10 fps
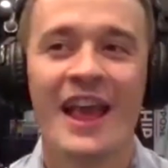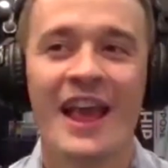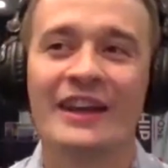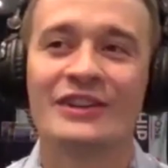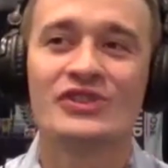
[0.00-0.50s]

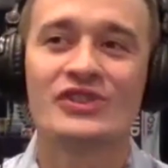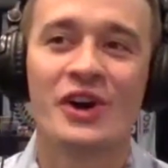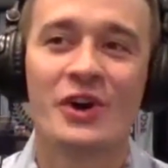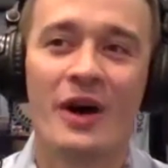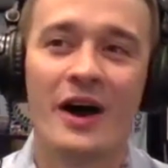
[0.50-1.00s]
And
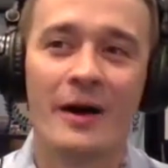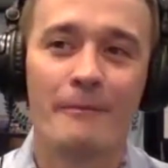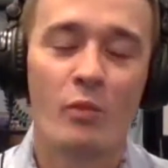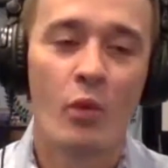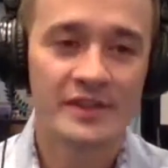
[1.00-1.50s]
so
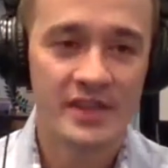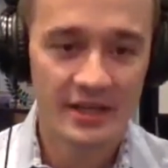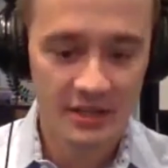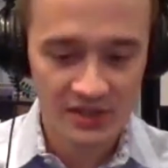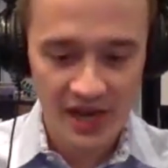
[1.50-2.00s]
once I
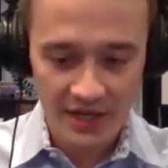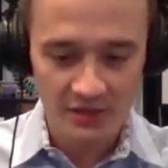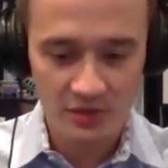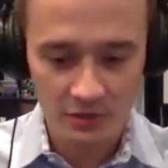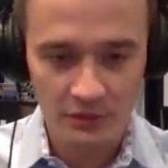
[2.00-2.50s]
decided
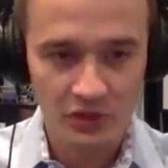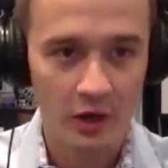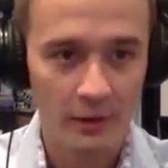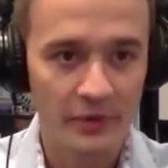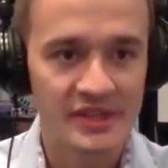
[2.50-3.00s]
to
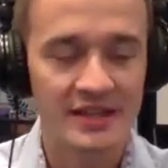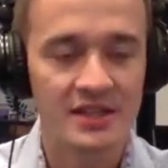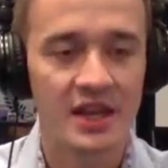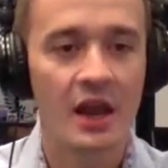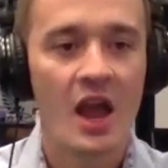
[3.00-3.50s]
start
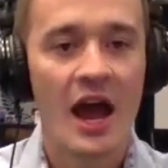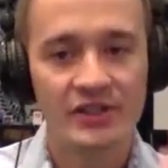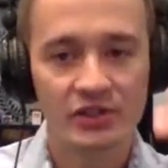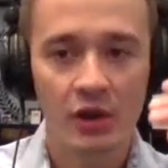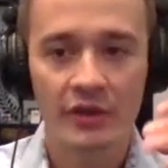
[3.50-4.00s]
presenting, I
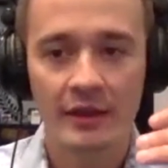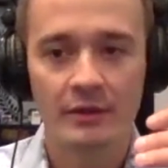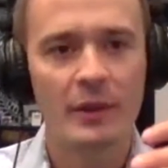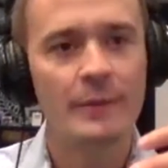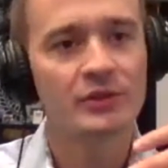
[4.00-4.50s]
saw
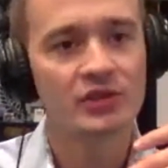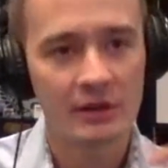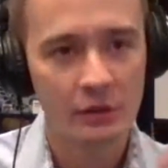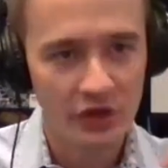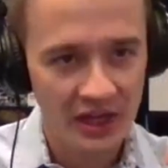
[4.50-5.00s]
that people started
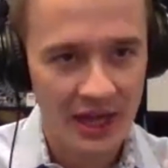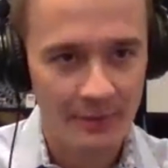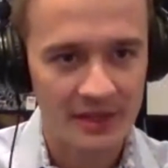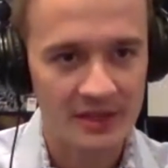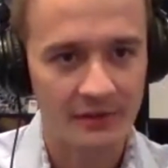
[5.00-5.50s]
looking at
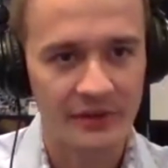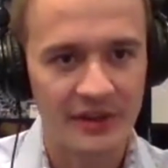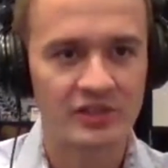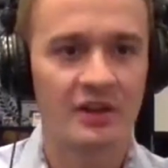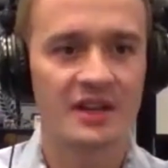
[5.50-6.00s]
me different. They
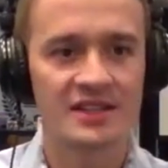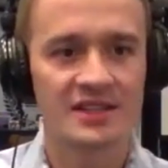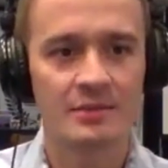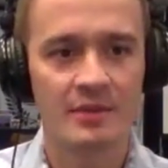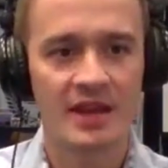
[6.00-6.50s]
started to
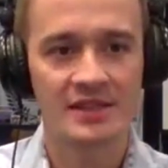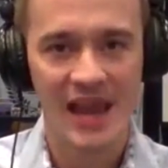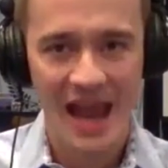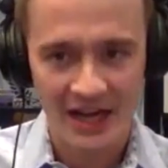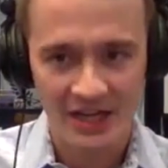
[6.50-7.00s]
see me as
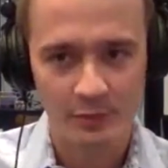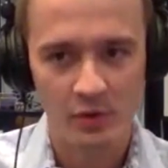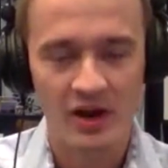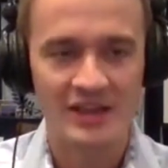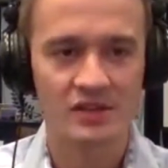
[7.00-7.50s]
the
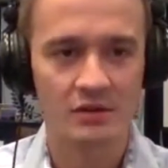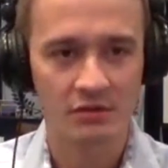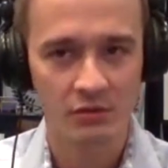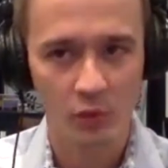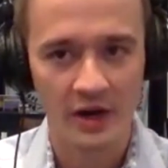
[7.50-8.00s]
expert, as an
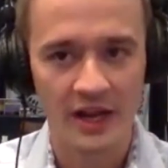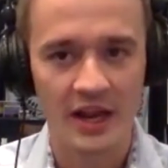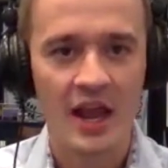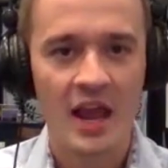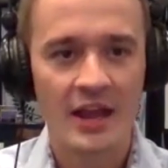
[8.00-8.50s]
authority.
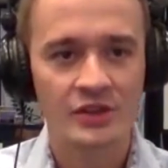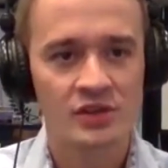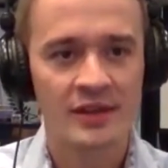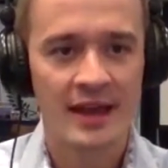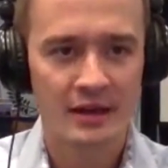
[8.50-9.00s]
And
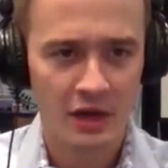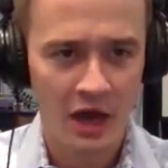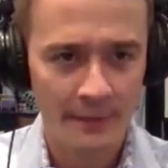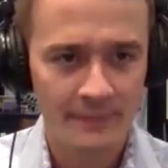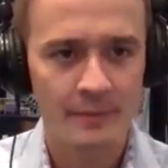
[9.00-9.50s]
so that
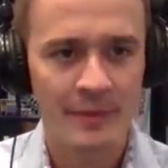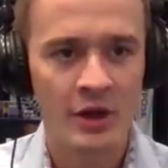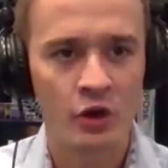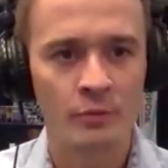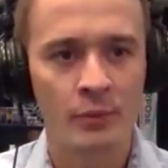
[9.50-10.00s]
upped my
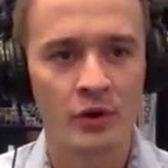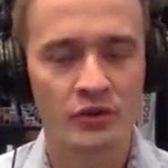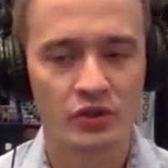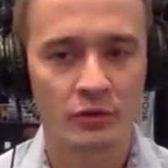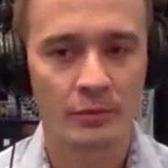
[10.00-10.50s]
own
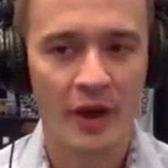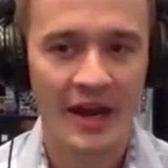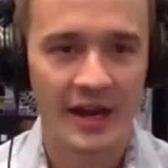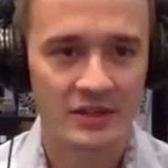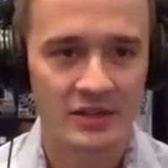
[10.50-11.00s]
personal
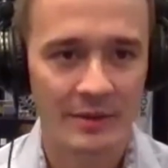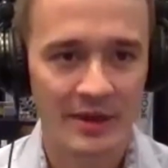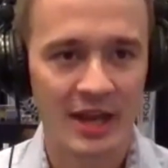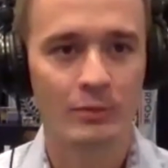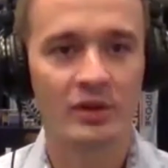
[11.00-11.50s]
branding. And so I
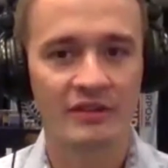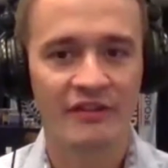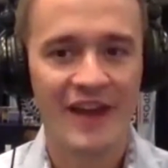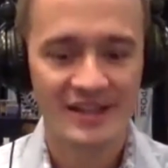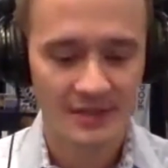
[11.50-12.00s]
became really
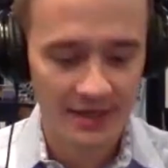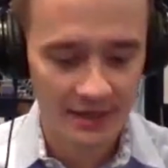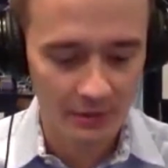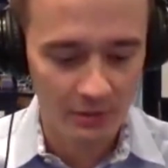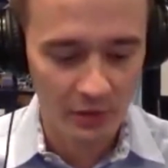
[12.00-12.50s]

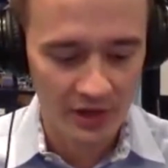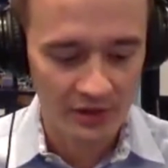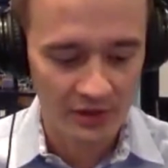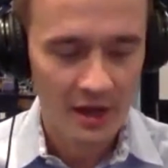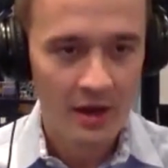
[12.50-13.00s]
fascinated with
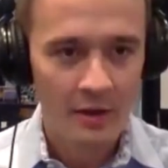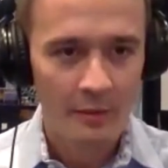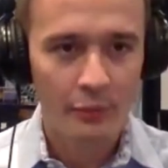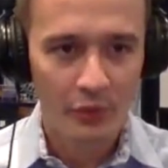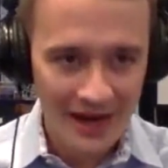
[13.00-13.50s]

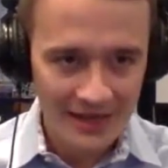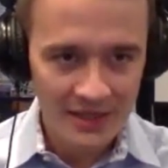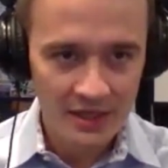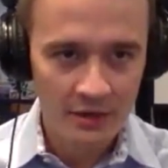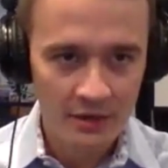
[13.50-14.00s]

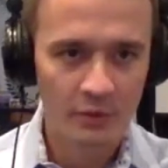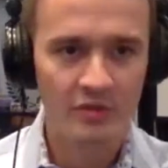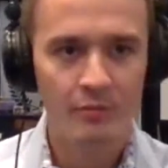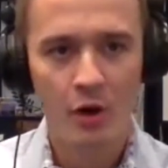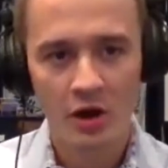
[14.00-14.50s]
branding, with
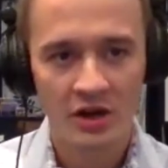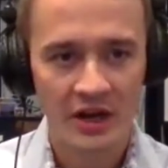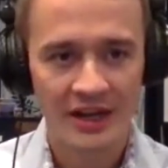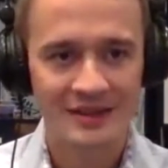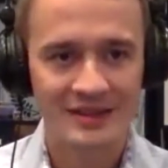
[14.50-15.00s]

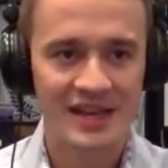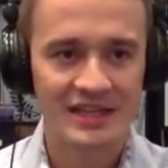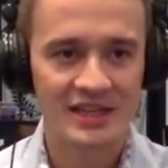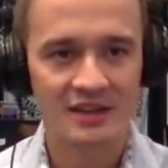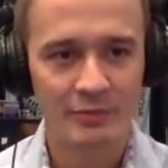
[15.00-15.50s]
marketing, and this
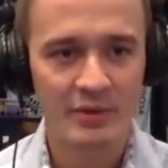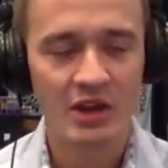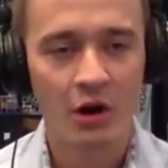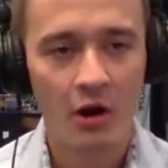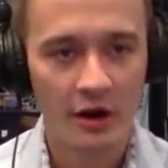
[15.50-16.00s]
idea of
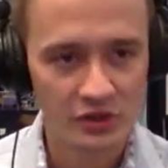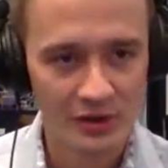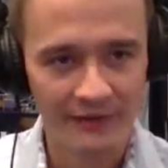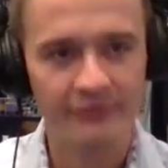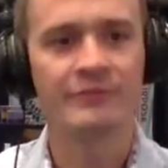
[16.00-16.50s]
PR. And so
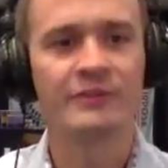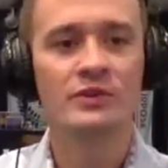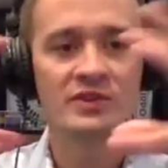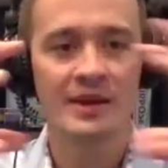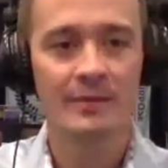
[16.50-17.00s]
I
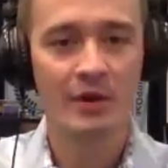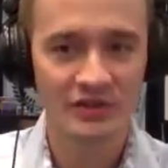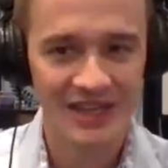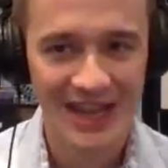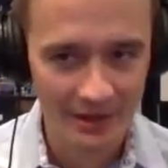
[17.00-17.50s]
fused them all
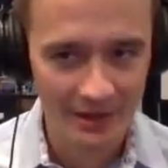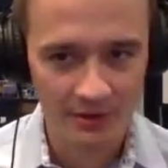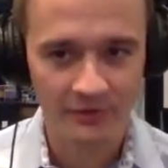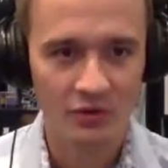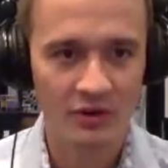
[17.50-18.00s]
together and
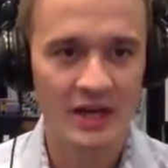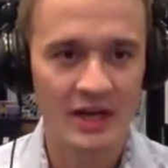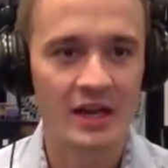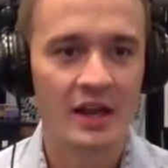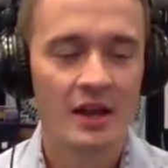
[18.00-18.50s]
have
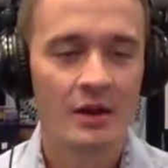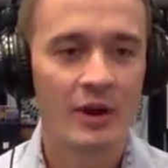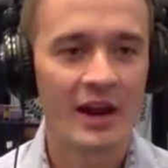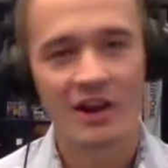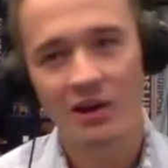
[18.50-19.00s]
created
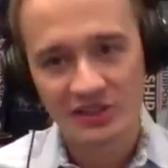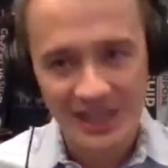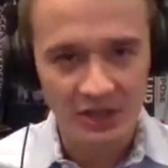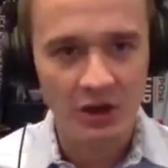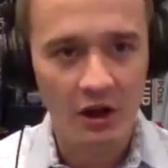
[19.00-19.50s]
what I call
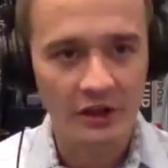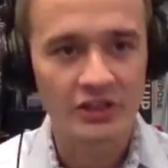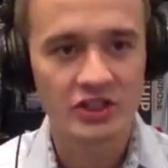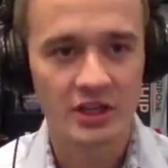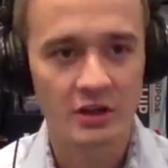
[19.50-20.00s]

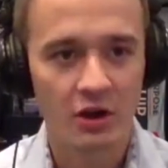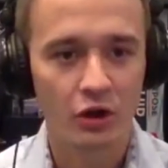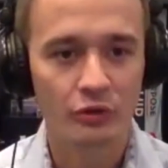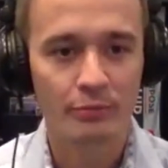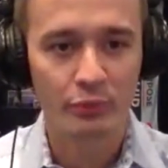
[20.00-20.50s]
technology
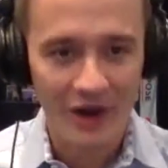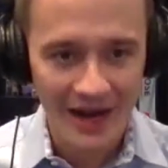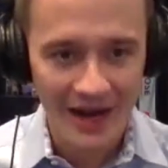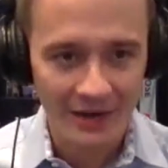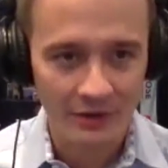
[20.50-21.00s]
called
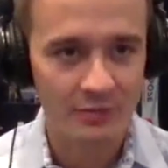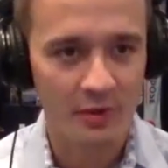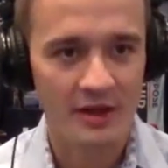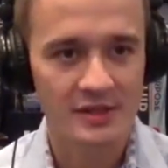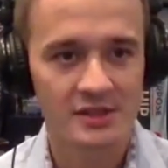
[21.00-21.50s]
brand
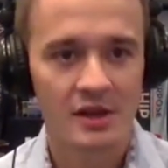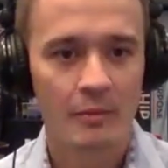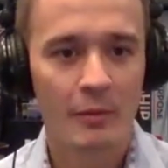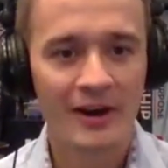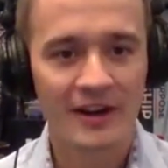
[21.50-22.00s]
response
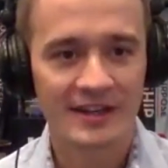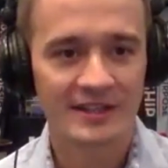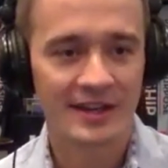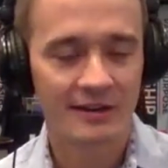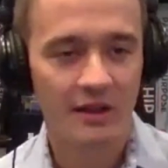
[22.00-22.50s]
marketing
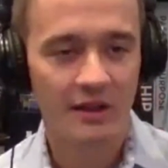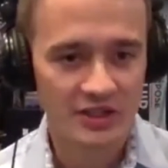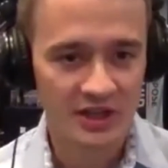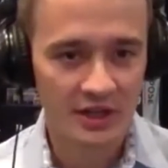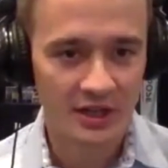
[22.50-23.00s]

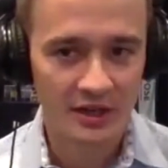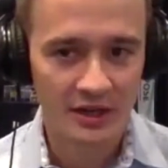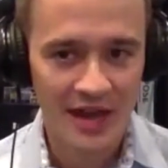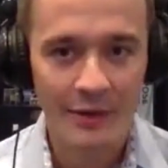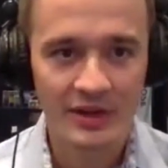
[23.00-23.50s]
technology. And
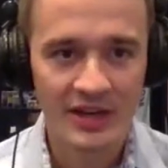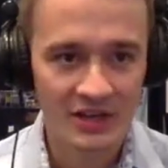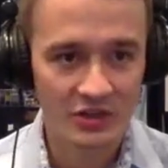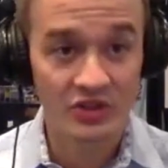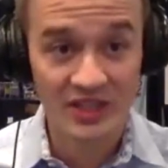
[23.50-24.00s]

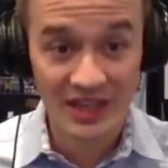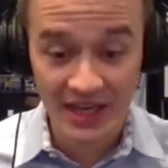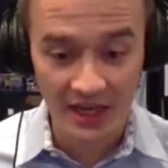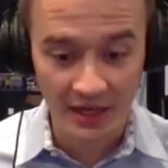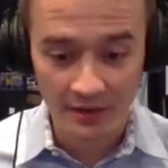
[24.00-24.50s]
nowadays you're
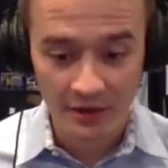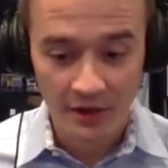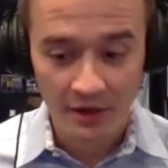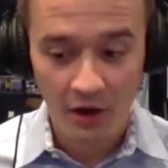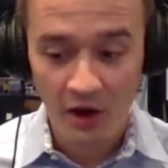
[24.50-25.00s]
seeing it
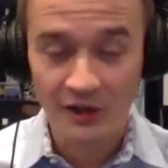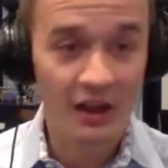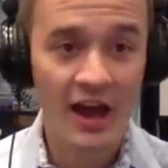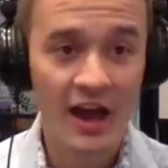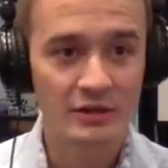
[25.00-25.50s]

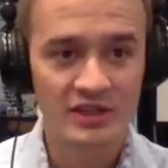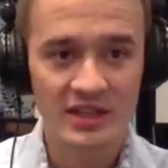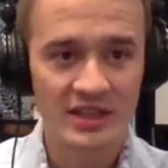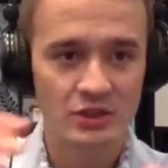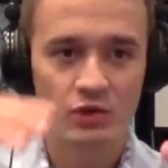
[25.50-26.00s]
online. You see
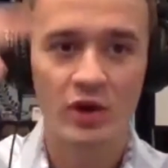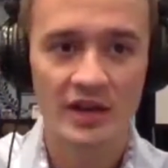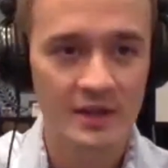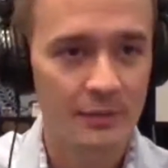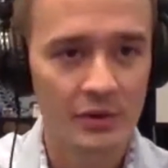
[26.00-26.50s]
these
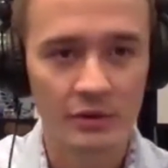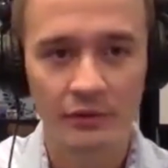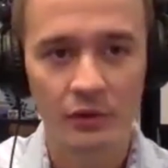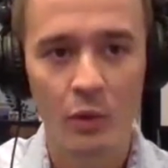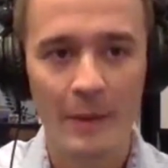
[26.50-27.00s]
crazy,
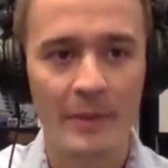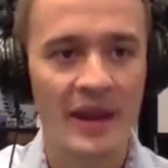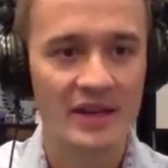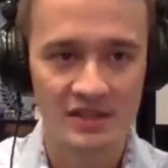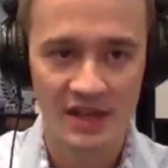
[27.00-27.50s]
beautiful web
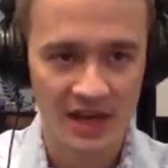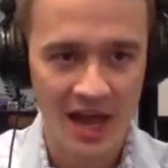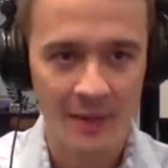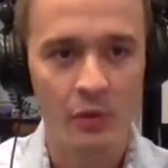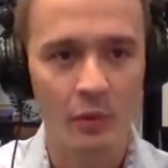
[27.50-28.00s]
pages like an
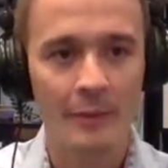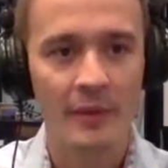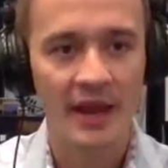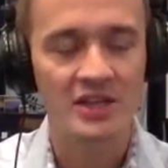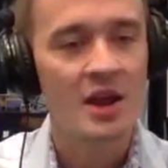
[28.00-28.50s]
Apple web
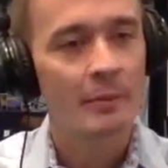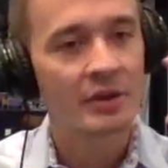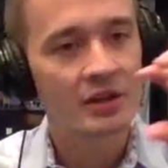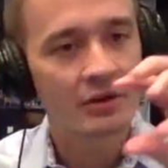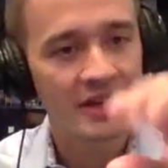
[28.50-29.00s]
page, but
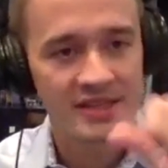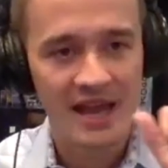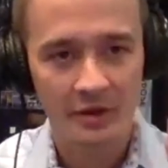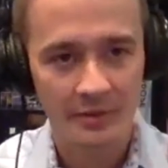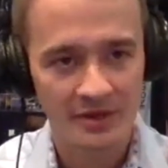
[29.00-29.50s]
there is
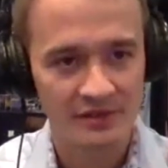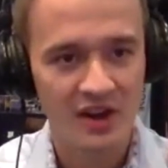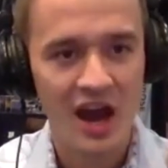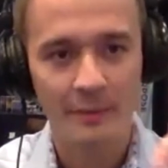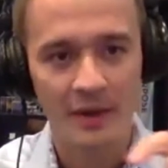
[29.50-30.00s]
elements of
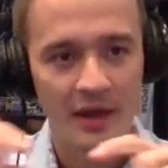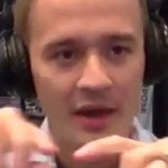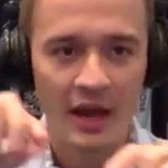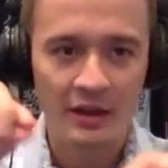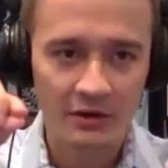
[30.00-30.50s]
copy
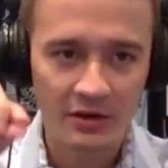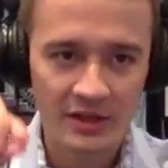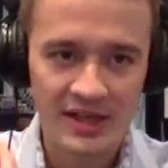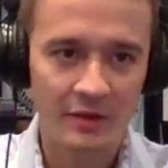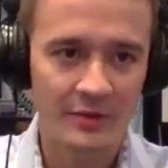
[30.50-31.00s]
and there
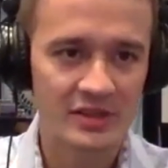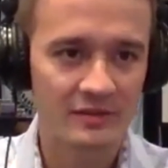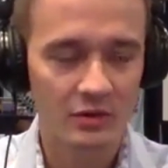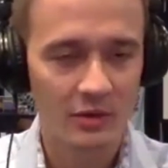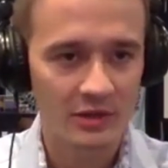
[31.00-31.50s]
is elements
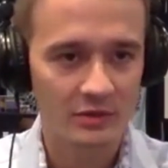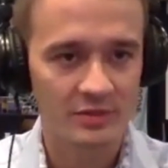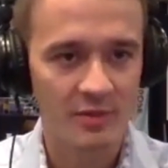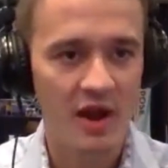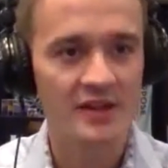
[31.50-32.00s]
of direct
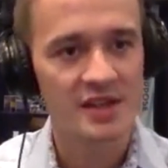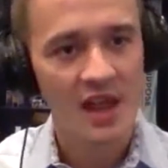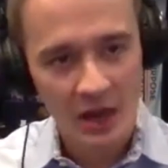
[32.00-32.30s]
response.